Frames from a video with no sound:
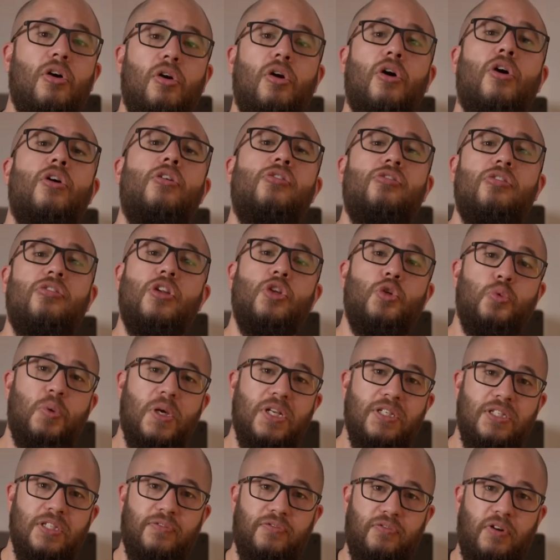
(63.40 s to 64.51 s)
or
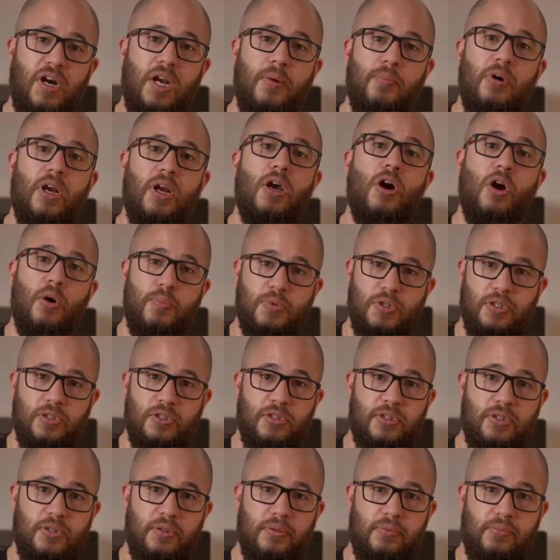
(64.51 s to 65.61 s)
120 frame rate
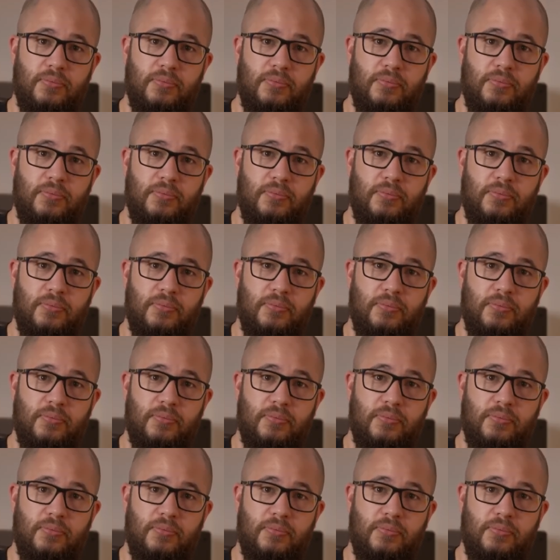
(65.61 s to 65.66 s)
options.